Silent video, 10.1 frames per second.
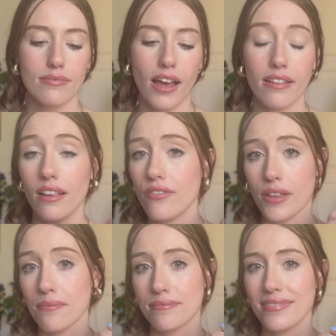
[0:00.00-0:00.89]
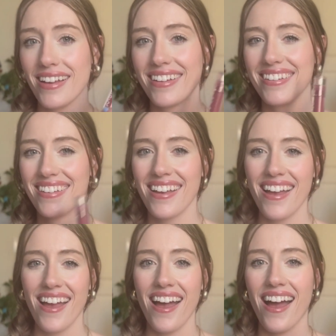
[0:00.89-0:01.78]
love them.
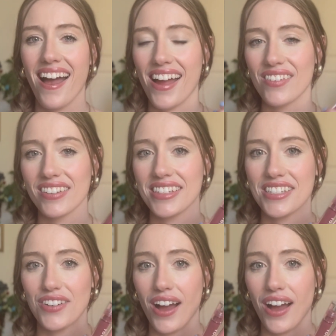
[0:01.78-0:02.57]
I really do.